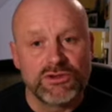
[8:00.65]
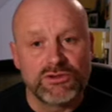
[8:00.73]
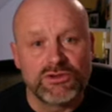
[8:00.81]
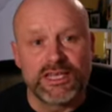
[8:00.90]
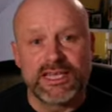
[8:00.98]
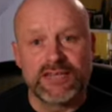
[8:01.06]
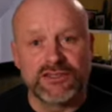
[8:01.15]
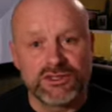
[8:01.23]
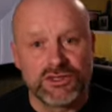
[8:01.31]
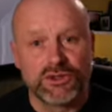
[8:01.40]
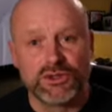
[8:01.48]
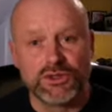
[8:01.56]
only the
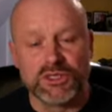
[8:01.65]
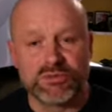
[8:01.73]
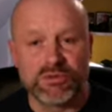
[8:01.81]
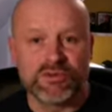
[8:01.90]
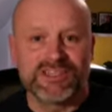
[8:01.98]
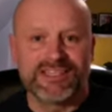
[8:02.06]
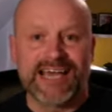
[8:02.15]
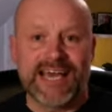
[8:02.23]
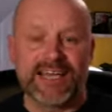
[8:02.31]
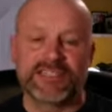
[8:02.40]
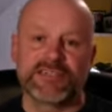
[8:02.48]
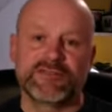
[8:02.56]
tools but with the
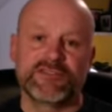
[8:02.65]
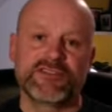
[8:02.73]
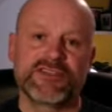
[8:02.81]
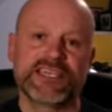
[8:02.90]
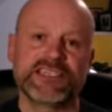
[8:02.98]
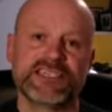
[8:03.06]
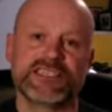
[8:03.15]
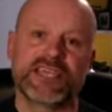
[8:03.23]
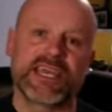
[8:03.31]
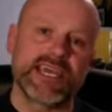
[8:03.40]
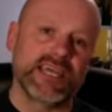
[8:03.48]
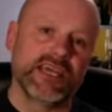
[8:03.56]
narrative, the things to
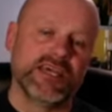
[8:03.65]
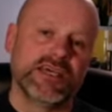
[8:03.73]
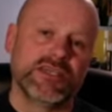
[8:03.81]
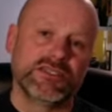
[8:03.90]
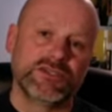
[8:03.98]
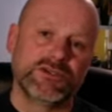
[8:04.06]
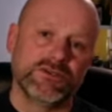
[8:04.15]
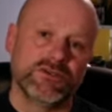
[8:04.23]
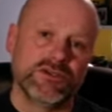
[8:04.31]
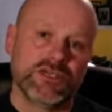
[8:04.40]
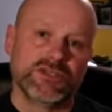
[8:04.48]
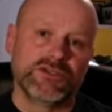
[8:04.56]
say
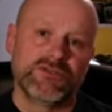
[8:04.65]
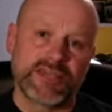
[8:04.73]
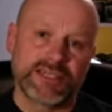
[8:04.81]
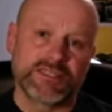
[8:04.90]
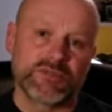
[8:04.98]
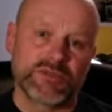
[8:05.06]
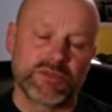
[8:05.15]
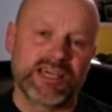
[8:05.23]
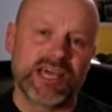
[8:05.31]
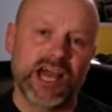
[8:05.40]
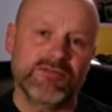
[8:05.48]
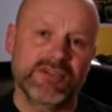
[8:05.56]
to victims. We
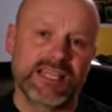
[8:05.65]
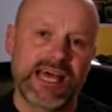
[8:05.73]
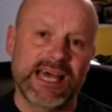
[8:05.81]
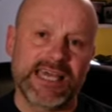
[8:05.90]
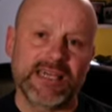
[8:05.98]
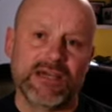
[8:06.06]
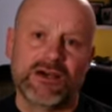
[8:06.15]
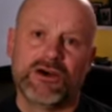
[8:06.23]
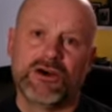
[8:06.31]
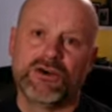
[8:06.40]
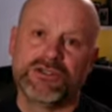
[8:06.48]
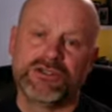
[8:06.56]
can't rely
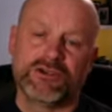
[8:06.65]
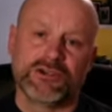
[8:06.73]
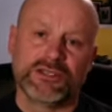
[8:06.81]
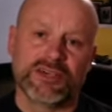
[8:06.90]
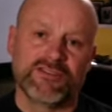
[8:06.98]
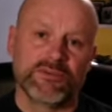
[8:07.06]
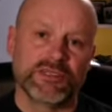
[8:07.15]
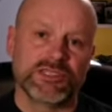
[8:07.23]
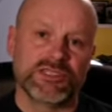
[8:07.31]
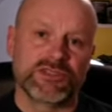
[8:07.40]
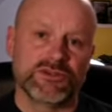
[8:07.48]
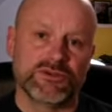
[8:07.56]
on
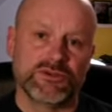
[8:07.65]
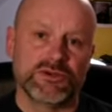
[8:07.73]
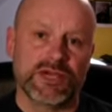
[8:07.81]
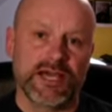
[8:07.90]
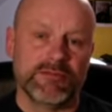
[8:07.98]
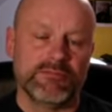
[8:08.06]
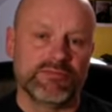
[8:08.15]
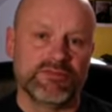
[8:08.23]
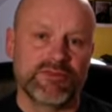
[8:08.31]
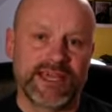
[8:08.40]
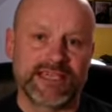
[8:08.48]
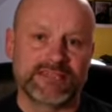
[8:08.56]
governments to
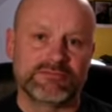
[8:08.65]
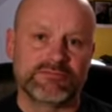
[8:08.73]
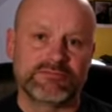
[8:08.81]
provide